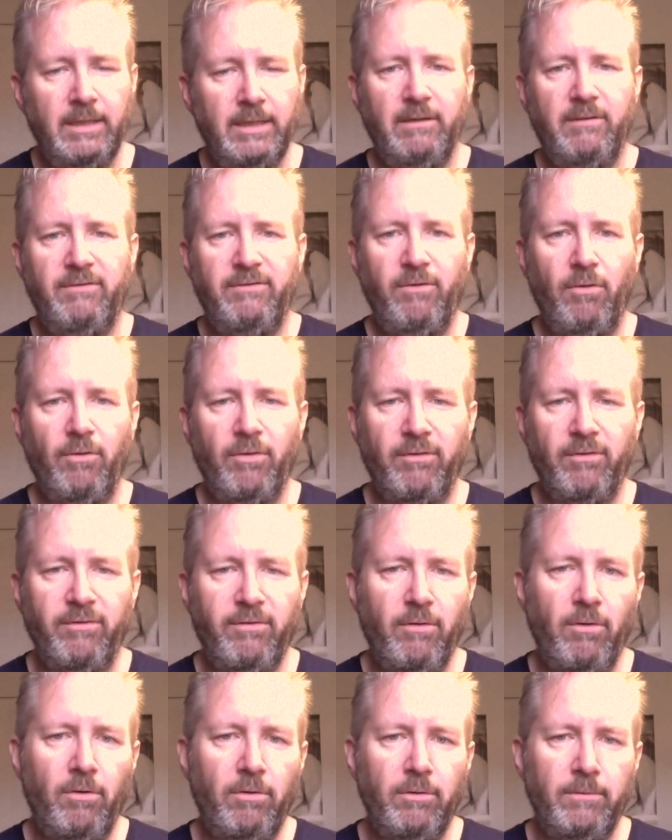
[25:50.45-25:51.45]
for the
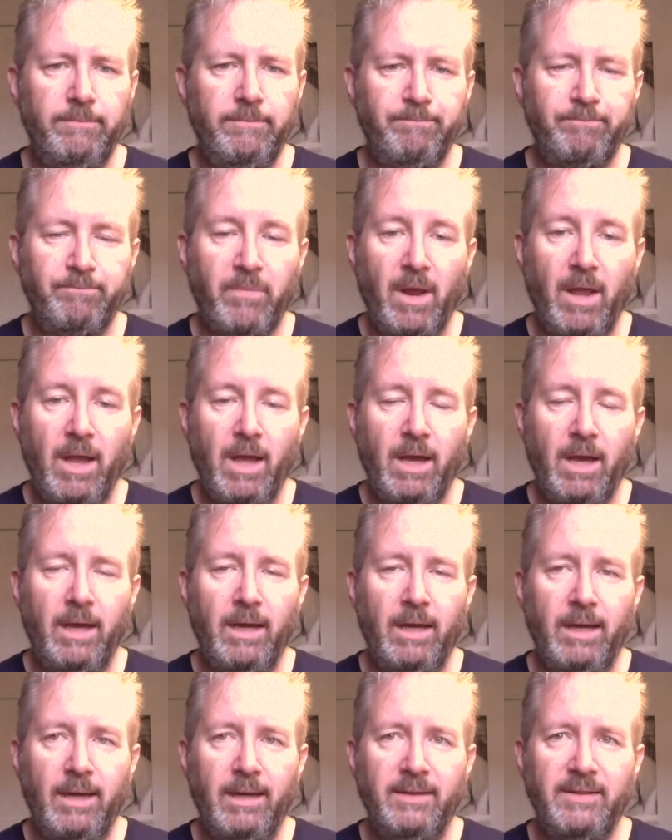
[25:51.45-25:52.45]
fall.
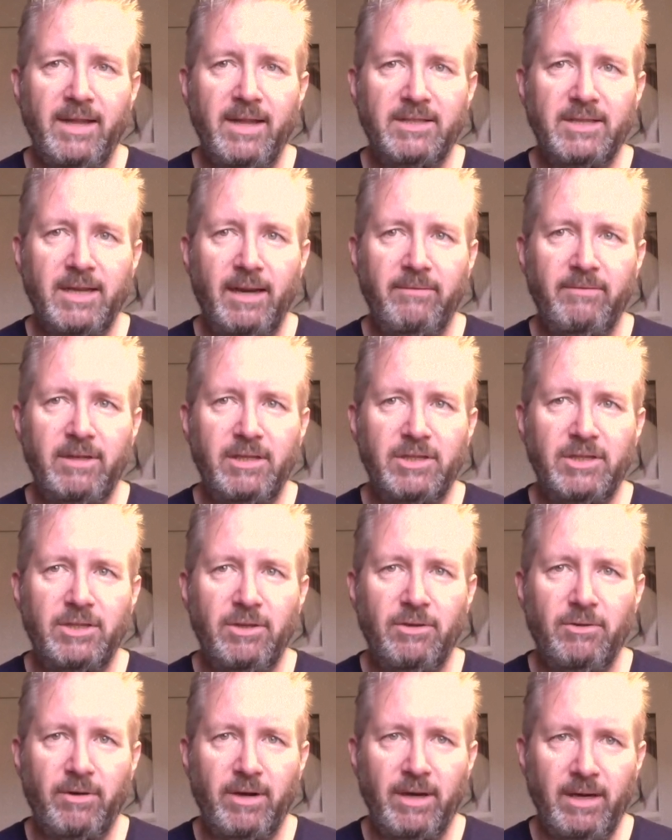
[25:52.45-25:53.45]
Uh, there's a lovely
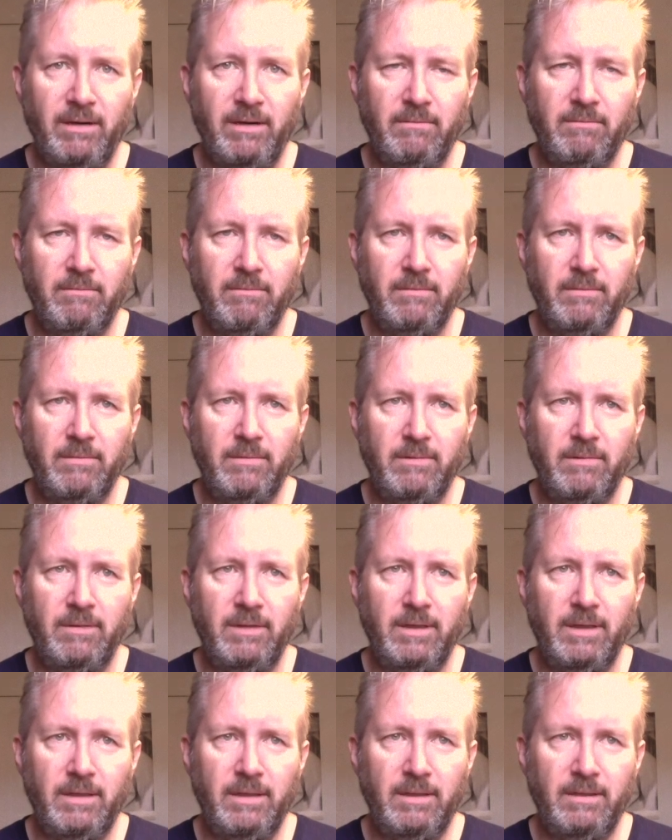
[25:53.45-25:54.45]
story
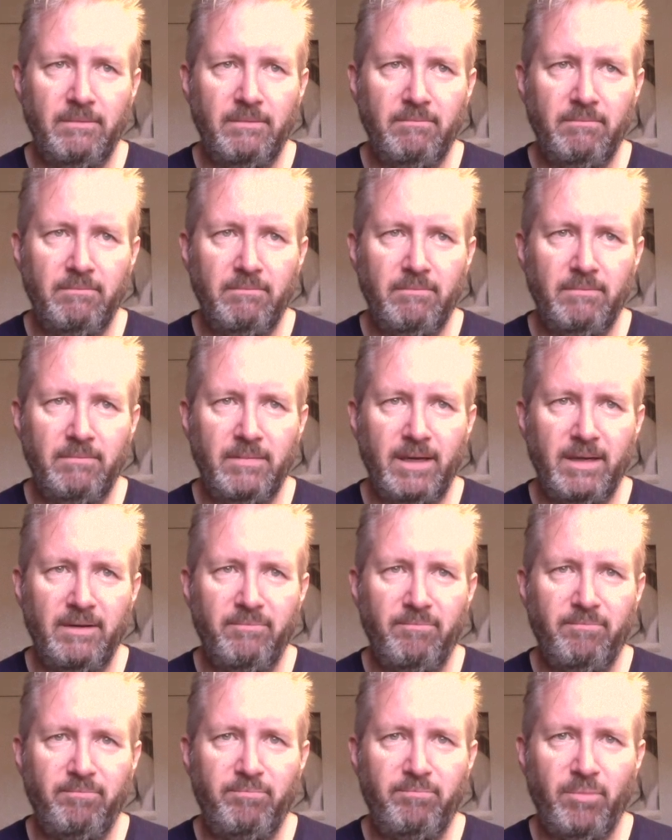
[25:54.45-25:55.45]
um,
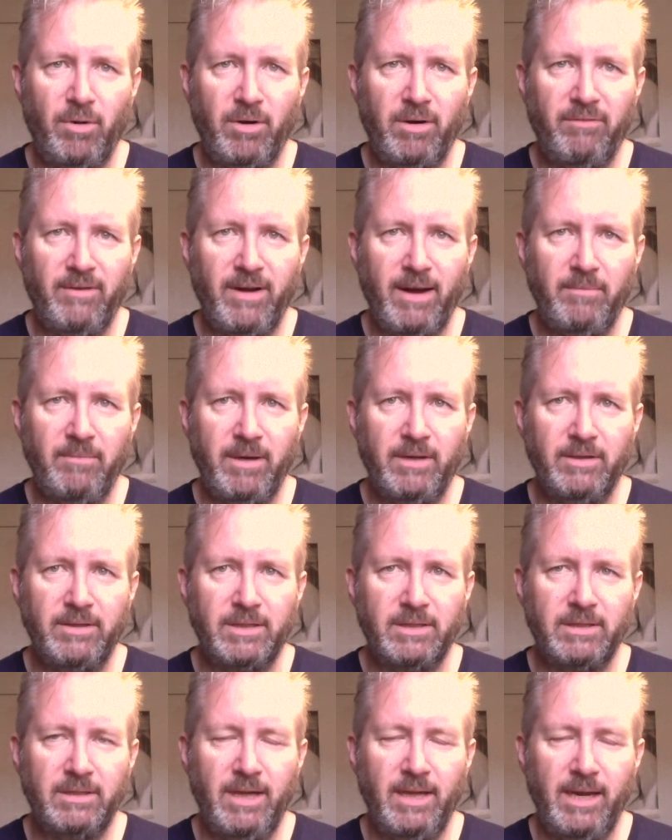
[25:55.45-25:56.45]
in point of fact
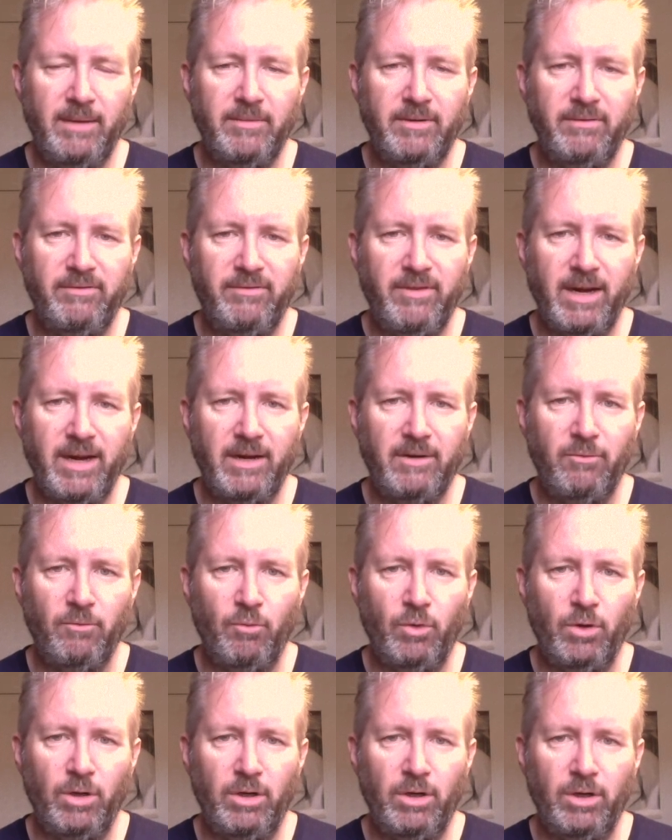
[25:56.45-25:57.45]
because him and Vic
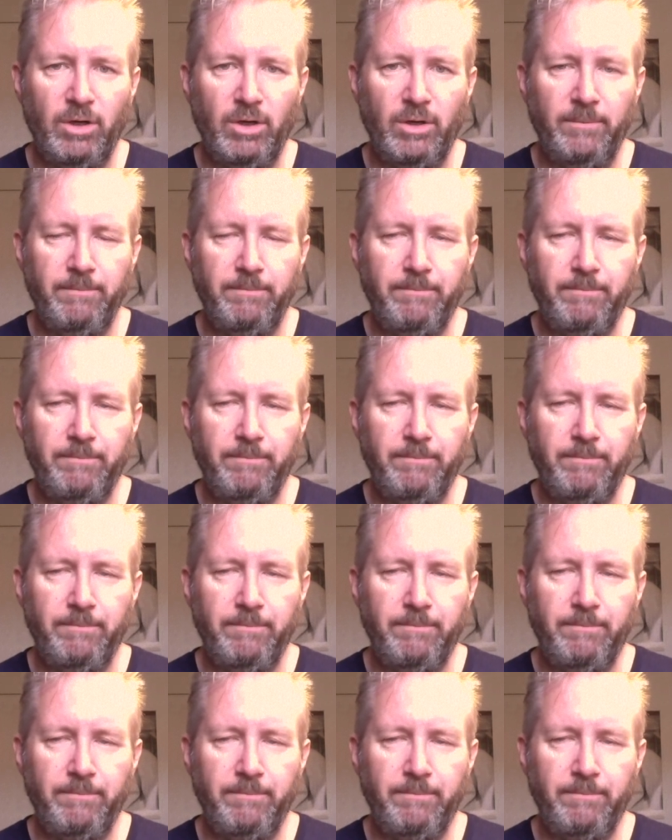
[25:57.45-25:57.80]
were